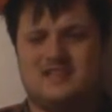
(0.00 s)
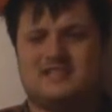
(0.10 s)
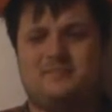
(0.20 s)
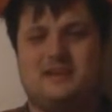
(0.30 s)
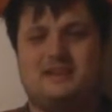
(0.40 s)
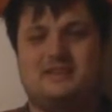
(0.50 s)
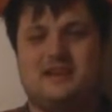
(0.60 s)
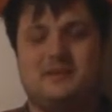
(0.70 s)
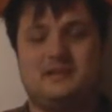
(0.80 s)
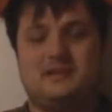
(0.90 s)
A
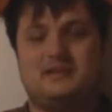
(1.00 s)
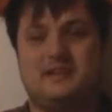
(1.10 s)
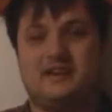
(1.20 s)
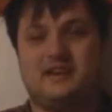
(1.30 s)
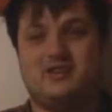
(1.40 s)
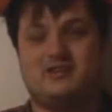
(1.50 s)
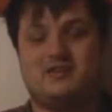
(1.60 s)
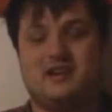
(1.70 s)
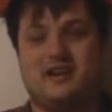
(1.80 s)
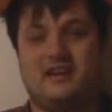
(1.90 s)
special
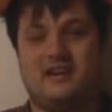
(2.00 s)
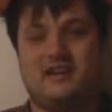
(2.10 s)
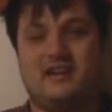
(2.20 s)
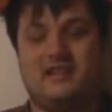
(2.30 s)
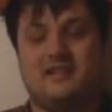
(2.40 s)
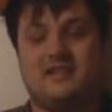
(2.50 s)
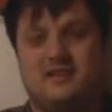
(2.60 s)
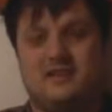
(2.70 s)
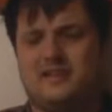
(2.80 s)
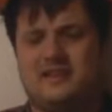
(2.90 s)
mysterious
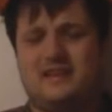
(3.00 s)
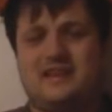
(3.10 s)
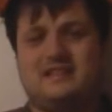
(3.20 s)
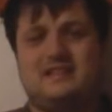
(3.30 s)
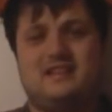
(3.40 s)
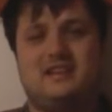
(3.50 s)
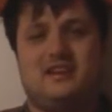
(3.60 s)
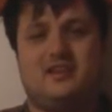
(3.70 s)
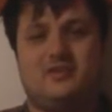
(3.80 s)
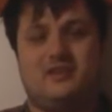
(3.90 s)
island that isn't
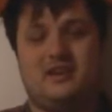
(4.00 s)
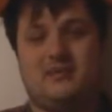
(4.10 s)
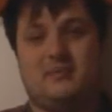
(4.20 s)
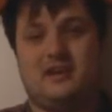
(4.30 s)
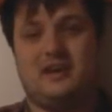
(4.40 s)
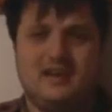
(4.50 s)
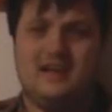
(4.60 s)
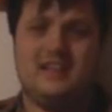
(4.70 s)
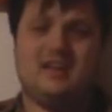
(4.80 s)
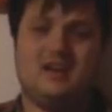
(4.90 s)
really on any map.
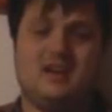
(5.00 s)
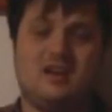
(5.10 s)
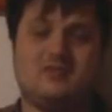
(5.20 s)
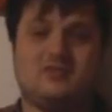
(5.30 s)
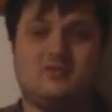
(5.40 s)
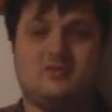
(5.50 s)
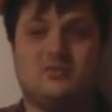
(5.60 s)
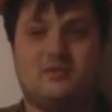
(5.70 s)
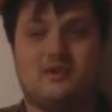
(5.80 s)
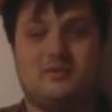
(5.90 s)
And they also
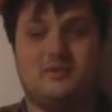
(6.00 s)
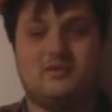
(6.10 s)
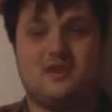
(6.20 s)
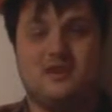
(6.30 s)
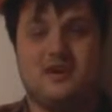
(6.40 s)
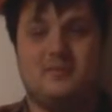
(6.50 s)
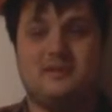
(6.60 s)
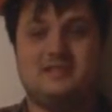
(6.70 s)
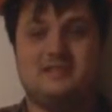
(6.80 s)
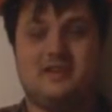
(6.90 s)
talk about a
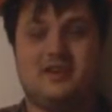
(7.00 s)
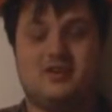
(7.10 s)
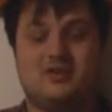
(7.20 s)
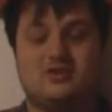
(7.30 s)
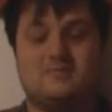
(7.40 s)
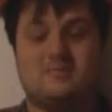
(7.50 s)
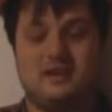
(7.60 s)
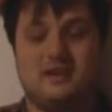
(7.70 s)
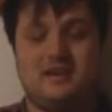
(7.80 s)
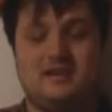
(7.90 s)
mysterious
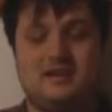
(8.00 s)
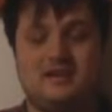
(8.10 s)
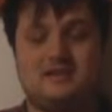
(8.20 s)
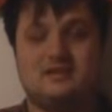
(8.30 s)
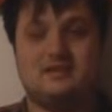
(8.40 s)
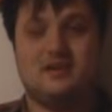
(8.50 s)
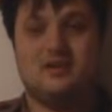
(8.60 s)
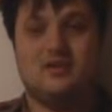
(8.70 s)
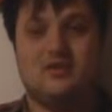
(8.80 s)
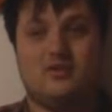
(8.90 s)
beast
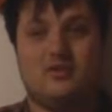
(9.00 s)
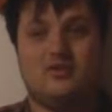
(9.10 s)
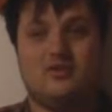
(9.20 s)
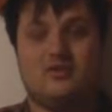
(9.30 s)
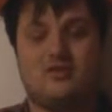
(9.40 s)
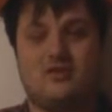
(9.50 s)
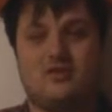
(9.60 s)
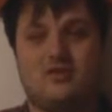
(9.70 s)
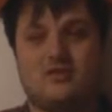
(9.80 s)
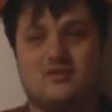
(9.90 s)
called
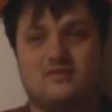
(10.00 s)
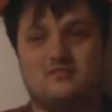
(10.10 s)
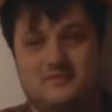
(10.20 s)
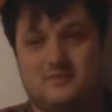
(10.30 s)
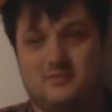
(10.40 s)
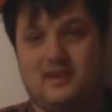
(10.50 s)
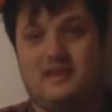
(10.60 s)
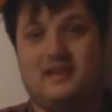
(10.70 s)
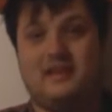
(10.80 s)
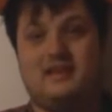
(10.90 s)
Kong.
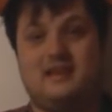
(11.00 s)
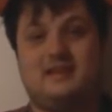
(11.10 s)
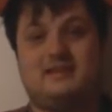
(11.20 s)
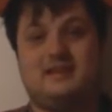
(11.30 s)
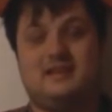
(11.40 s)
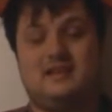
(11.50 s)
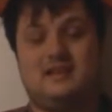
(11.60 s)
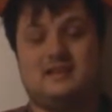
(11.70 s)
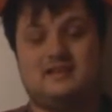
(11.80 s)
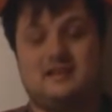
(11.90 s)
Well, that is
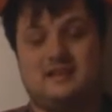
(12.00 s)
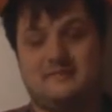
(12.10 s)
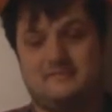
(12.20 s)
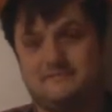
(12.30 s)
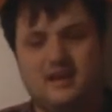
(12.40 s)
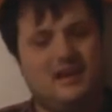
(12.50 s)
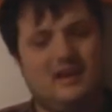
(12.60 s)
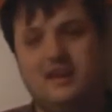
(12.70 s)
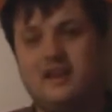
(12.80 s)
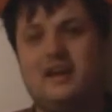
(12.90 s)
interesting.
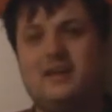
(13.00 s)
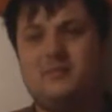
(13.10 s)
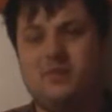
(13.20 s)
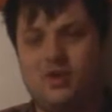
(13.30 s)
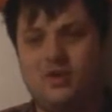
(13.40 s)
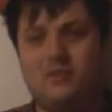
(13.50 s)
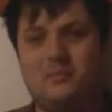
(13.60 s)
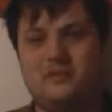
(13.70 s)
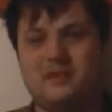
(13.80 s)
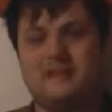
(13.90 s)
And am
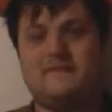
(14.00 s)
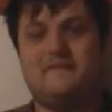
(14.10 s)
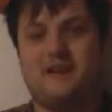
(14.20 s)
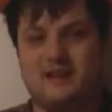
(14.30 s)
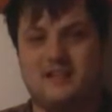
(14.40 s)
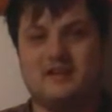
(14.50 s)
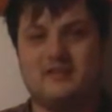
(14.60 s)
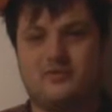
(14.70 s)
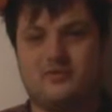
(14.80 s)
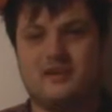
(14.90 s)
hoping that they find
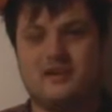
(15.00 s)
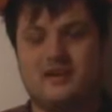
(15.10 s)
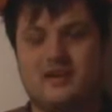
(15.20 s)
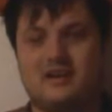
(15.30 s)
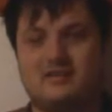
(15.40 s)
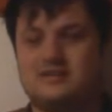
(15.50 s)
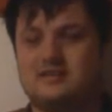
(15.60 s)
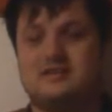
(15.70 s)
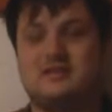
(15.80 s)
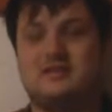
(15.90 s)
that fucking island
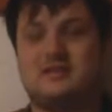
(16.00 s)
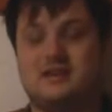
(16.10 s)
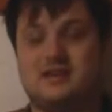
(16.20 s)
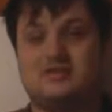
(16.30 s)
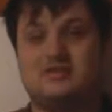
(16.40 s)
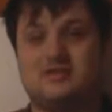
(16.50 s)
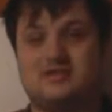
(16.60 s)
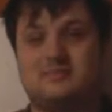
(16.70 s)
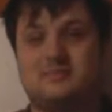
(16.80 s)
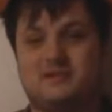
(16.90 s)
since there is
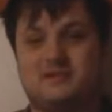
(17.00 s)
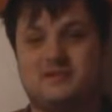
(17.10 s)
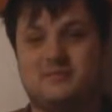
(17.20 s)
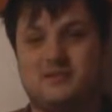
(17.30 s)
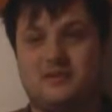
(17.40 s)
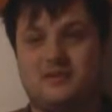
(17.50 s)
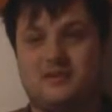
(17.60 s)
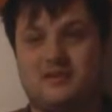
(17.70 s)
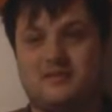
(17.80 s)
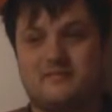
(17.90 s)
something special
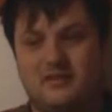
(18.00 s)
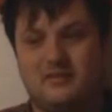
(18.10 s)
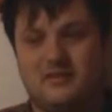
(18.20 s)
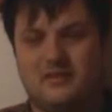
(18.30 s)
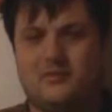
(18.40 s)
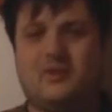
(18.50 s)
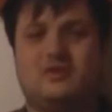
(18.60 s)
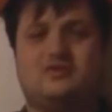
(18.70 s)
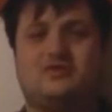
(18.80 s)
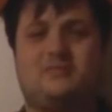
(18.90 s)
about it. Now,
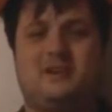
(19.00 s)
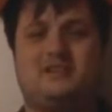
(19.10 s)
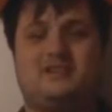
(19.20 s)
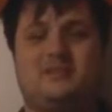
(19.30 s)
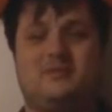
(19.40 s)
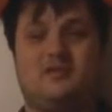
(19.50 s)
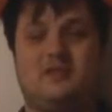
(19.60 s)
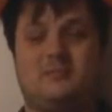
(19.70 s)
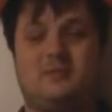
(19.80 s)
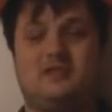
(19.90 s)
what's so special about
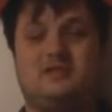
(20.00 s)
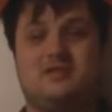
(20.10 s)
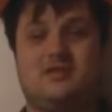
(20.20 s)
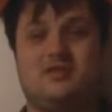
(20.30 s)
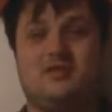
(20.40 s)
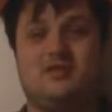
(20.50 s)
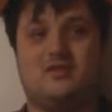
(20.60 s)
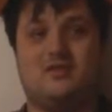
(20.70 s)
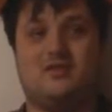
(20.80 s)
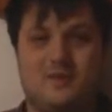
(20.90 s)
that beast
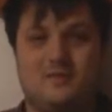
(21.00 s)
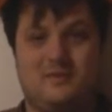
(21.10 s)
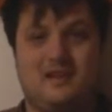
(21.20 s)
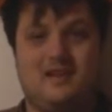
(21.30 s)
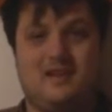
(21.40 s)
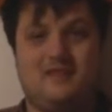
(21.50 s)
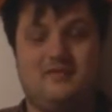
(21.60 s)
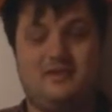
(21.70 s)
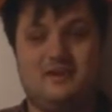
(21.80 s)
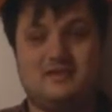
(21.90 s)
Kong?
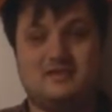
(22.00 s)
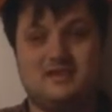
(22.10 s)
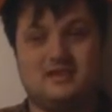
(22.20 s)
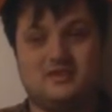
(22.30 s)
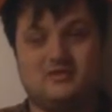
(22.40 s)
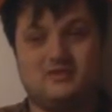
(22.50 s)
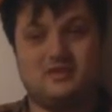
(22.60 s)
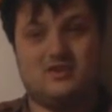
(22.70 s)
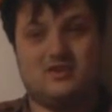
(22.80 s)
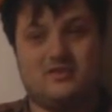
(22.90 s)
Well, we'll see
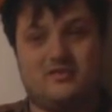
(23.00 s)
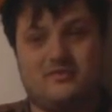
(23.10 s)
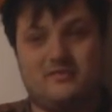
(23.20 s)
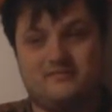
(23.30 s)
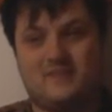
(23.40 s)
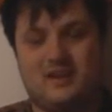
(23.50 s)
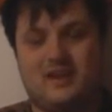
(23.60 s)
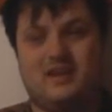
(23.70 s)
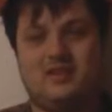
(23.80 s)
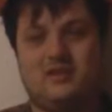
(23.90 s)
soon enough.
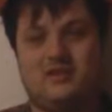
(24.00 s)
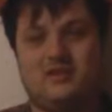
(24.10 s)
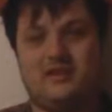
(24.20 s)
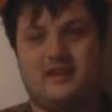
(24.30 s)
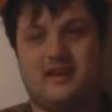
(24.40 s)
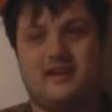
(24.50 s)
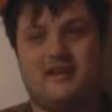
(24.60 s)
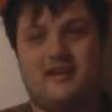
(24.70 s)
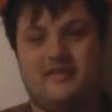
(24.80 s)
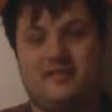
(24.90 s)
Later on, they
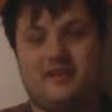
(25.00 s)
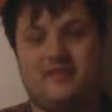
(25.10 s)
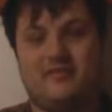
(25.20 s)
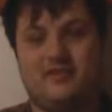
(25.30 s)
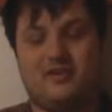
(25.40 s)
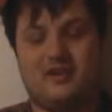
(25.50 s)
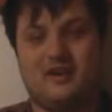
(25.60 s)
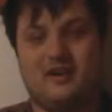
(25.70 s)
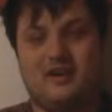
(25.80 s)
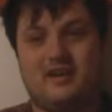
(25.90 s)
arrive at the
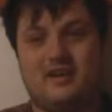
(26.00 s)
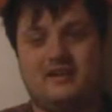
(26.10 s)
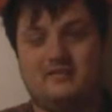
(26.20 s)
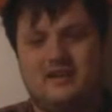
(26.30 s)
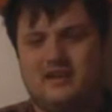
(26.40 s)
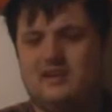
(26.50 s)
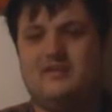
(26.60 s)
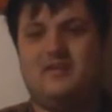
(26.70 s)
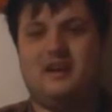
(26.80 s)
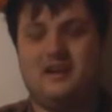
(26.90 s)
fucking island,
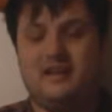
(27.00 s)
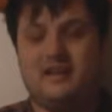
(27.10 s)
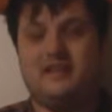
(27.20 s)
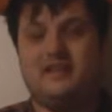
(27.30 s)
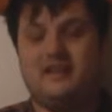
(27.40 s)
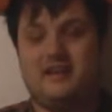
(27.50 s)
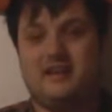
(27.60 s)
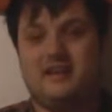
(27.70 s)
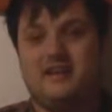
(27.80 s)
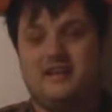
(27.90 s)
and while they're
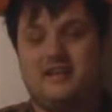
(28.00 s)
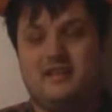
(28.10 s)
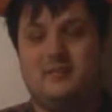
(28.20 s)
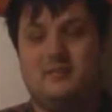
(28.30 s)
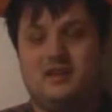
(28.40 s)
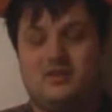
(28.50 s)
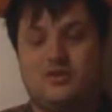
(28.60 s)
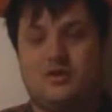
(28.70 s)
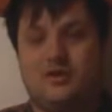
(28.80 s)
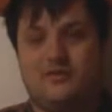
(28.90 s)
there, they
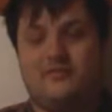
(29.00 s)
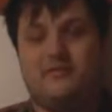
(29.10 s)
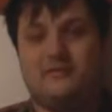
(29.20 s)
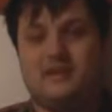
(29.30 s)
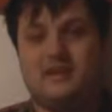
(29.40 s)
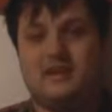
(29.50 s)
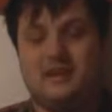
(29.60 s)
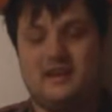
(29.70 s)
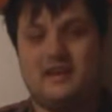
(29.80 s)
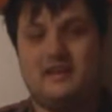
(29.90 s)
meet up with
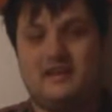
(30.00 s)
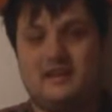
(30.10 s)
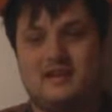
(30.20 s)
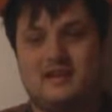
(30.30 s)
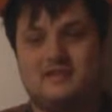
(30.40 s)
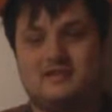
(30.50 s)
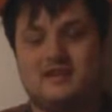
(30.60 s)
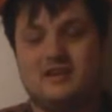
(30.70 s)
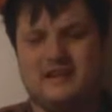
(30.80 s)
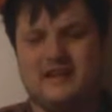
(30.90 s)
the
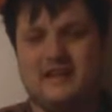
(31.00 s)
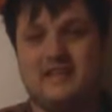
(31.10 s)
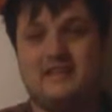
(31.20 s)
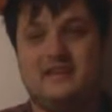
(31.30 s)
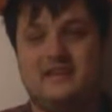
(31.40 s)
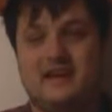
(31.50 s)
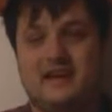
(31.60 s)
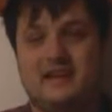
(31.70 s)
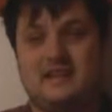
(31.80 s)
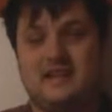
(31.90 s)
natives, and the
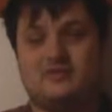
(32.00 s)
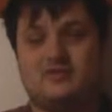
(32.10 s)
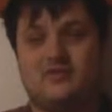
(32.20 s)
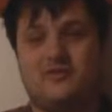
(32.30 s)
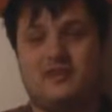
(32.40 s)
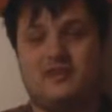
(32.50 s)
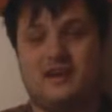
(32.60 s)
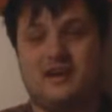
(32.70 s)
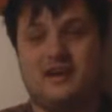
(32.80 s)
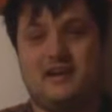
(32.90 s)
natives of that
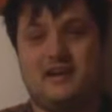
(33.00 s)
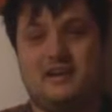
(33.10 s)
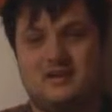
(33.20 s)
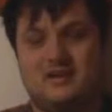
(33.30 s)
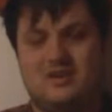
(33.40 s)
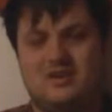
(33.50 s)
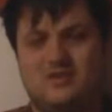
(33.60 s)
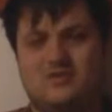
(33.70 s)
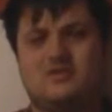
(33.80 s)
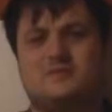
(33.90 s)
island
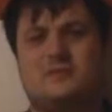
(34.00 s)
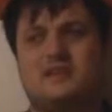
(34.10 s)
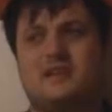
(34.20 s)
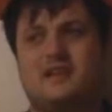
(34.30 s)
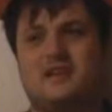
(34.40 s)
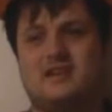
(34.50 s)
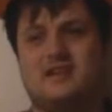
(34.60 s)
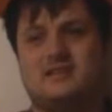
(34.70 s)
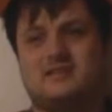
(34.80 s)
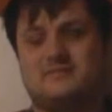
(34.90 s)
don't speak
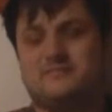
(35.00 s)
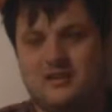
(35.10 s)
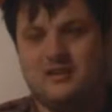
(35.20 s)
English.